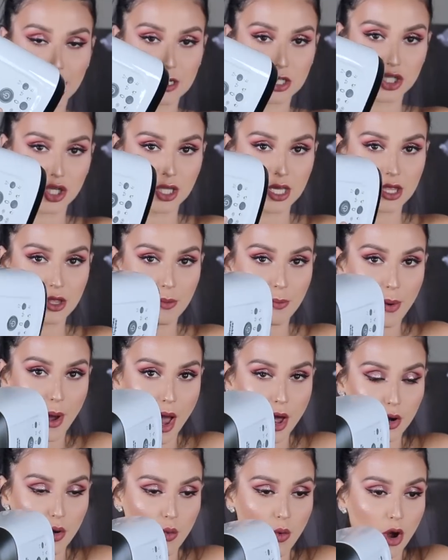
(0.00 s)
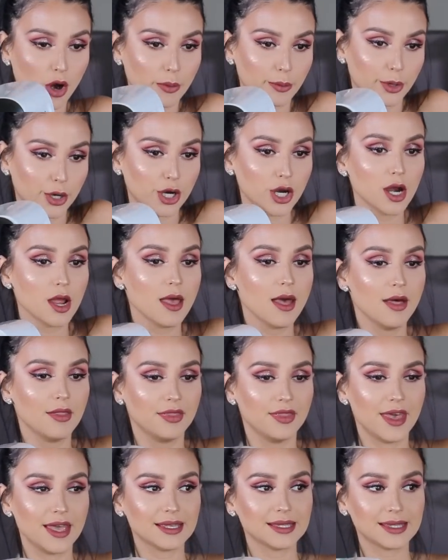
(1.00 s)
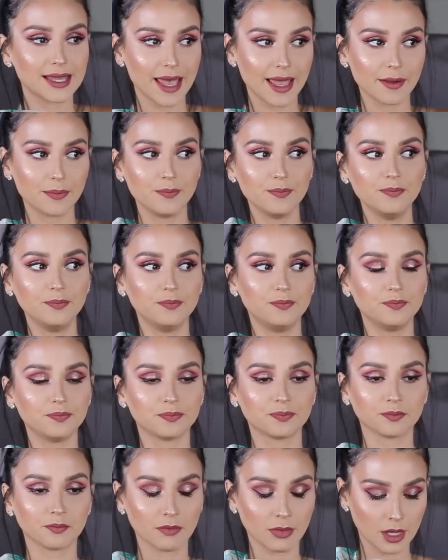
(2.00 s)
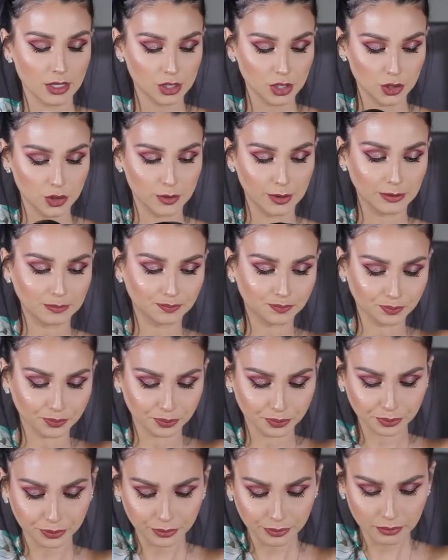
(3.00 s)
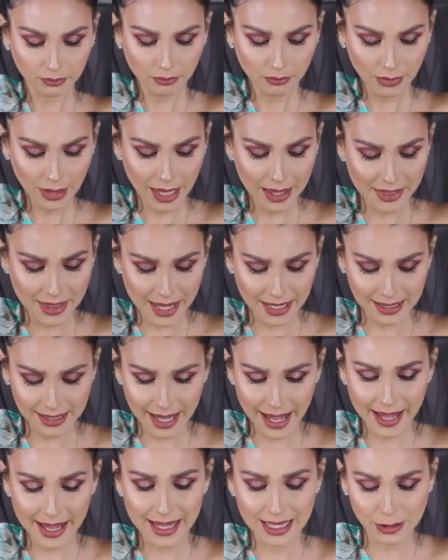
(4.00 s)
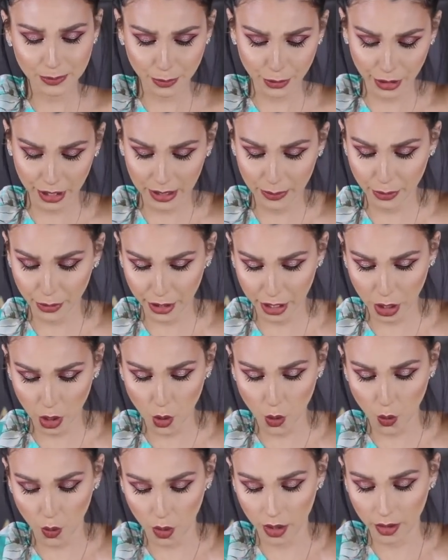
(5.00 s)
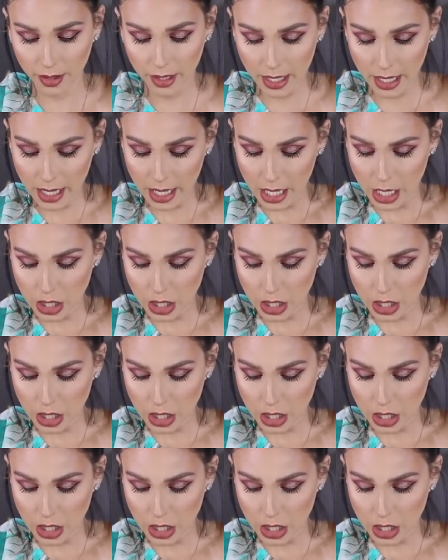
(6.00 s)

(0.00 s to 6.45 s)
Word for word: especially the bottle warmer. They say, excuse me, they say it's pretty, pretty cool.